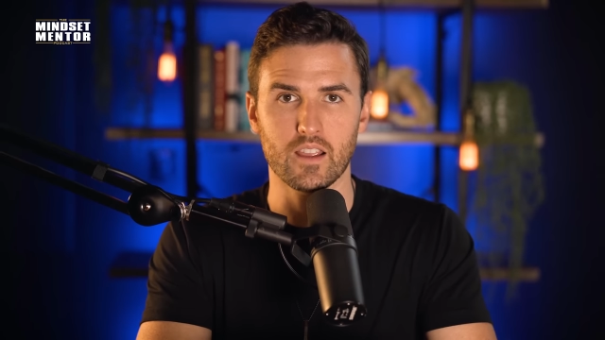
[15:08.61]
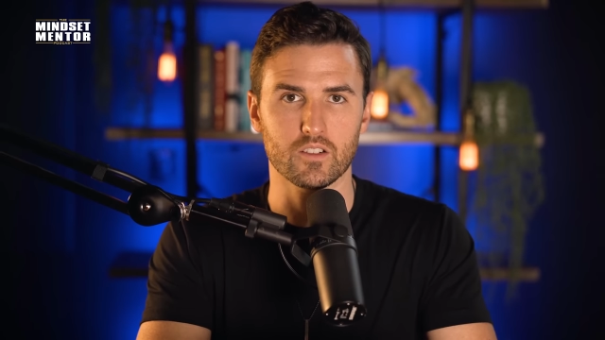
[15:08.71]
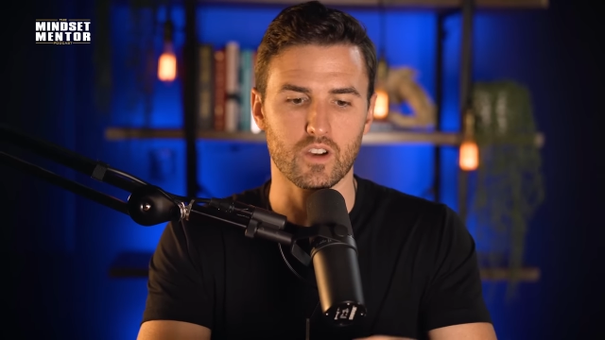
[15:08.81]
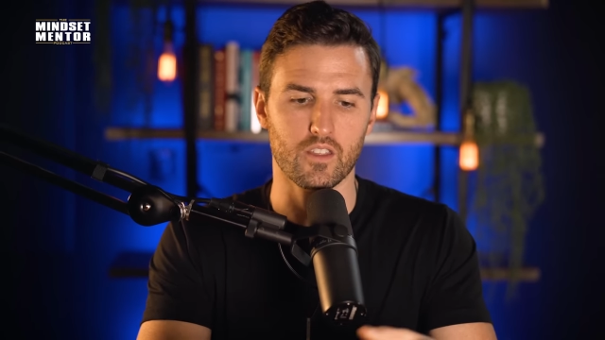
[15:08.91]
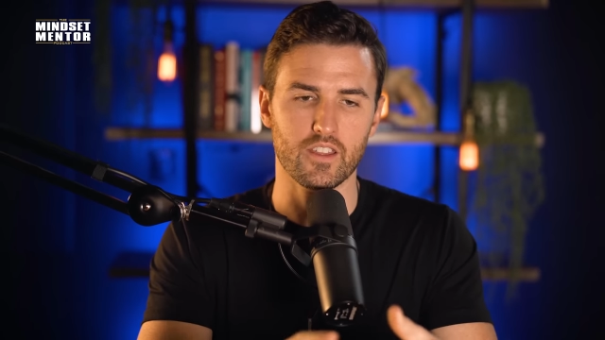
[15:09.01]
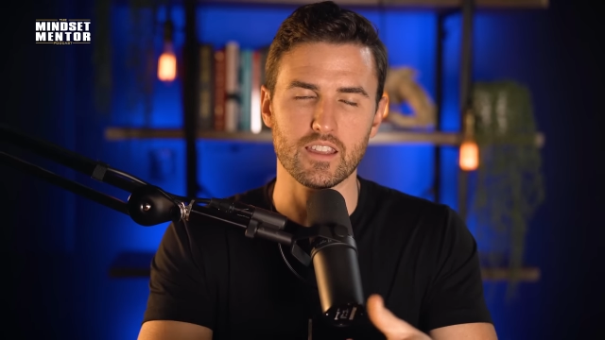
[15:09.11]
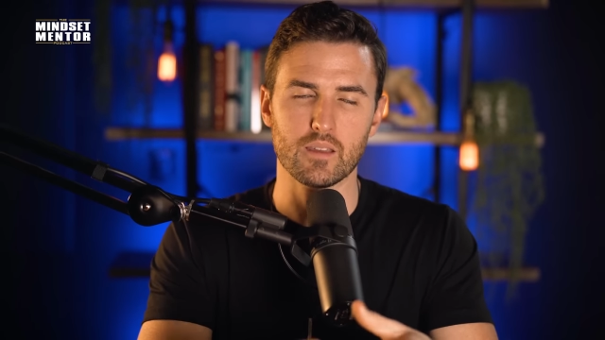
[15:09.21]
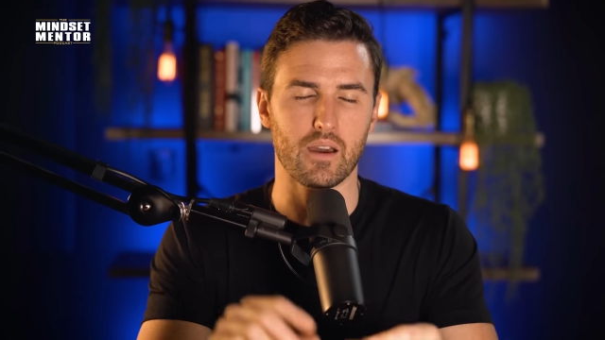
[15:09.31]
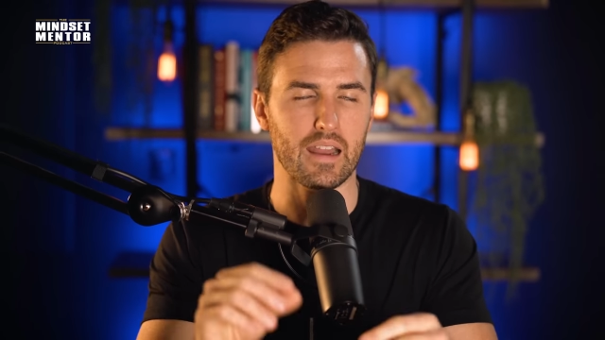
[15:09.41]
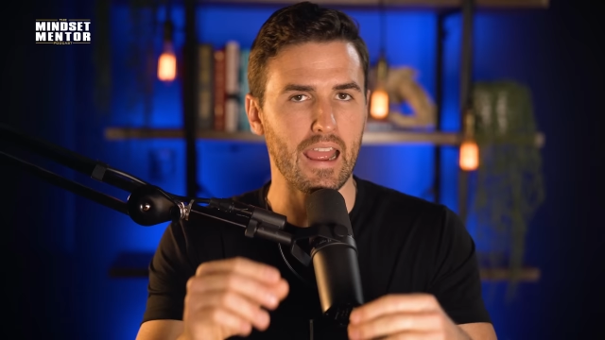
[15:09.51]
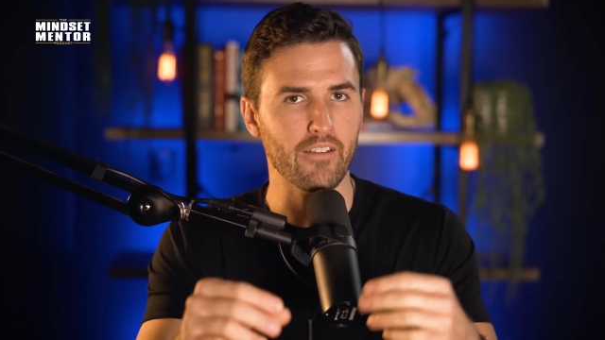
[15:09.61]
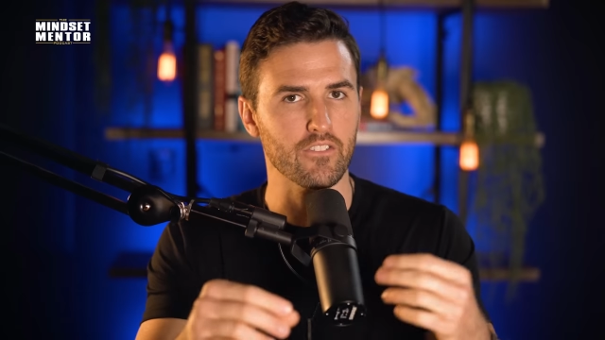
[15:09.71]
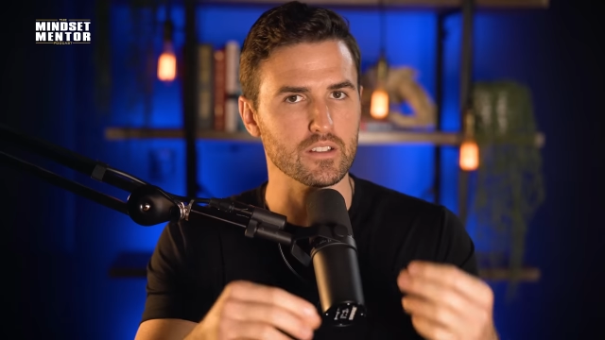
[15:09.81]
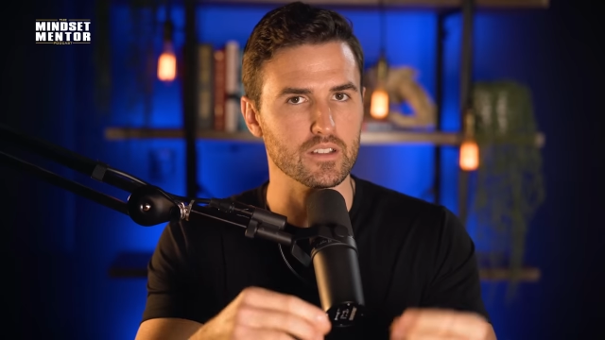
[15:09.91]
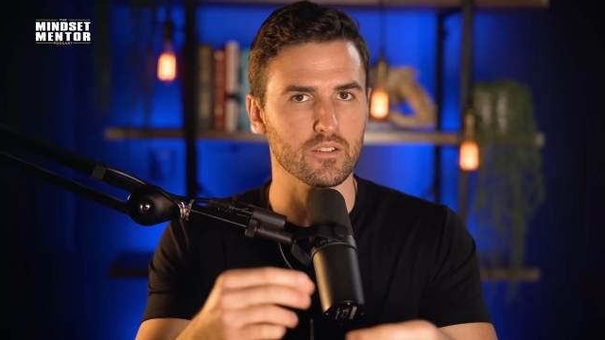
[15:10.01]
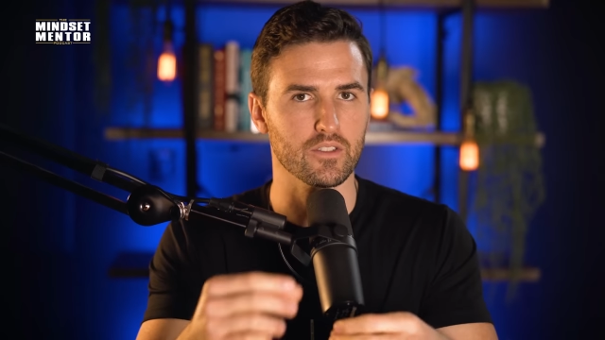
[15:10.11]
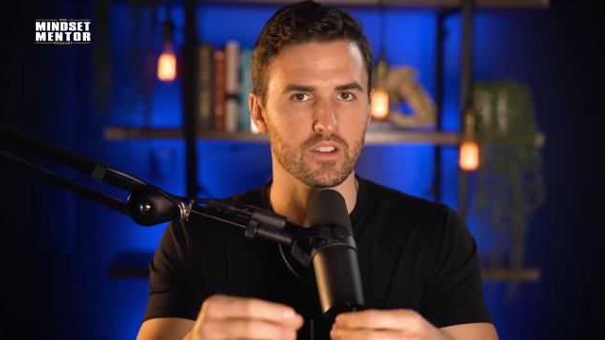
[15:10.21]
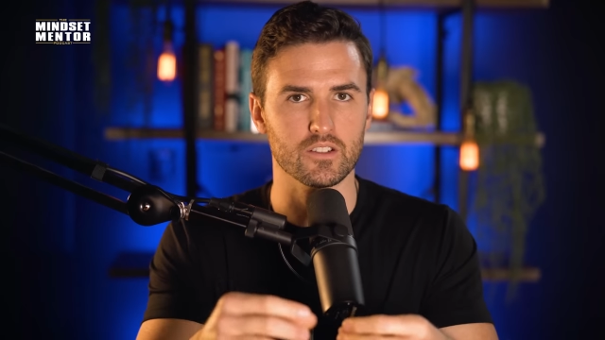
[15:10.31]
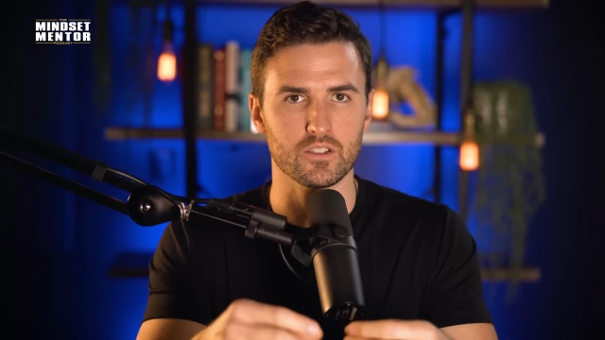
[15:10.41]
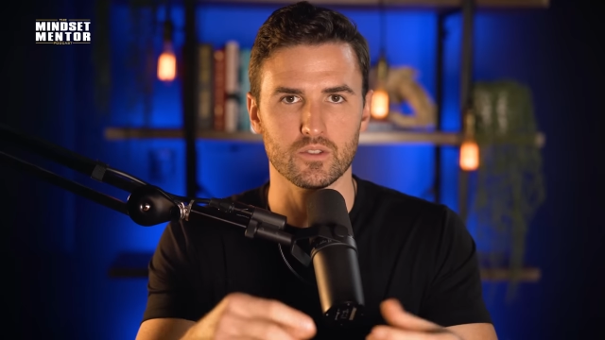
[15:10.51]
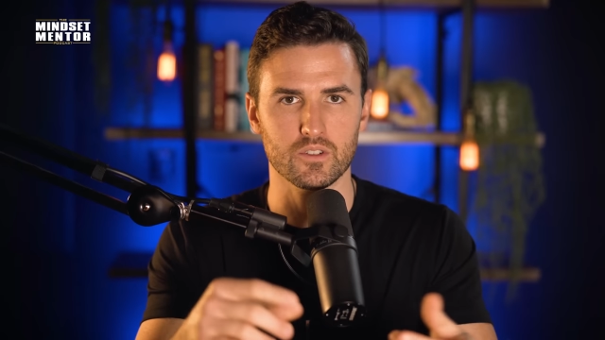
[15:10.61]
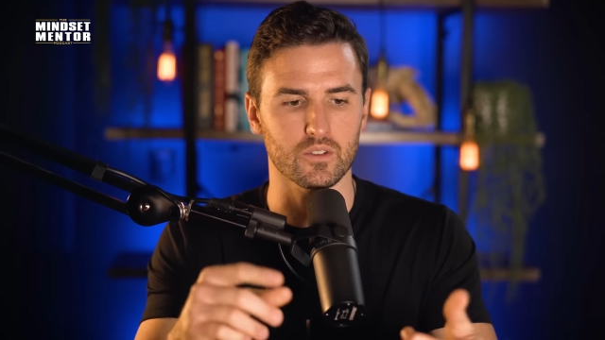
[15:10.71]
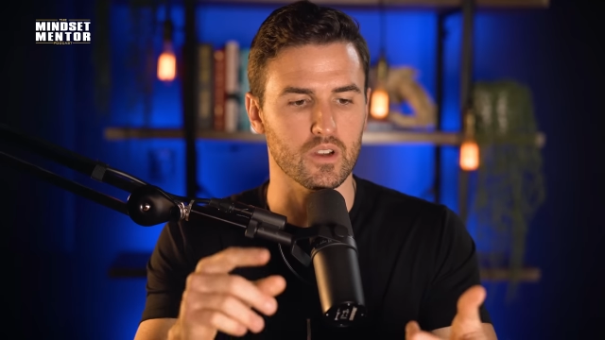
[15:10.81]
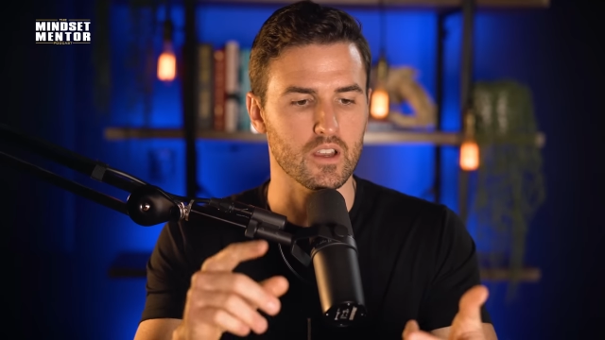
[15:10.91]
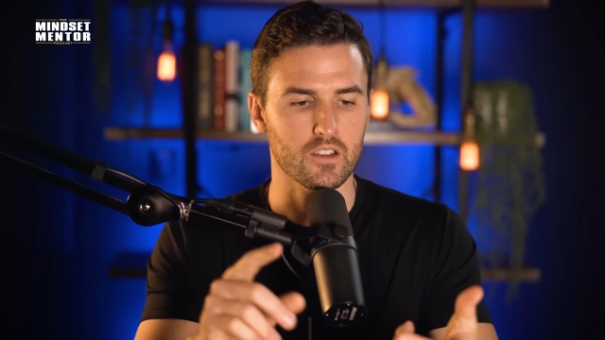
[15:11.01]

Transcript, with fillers: You start thinking about every single thing that you do.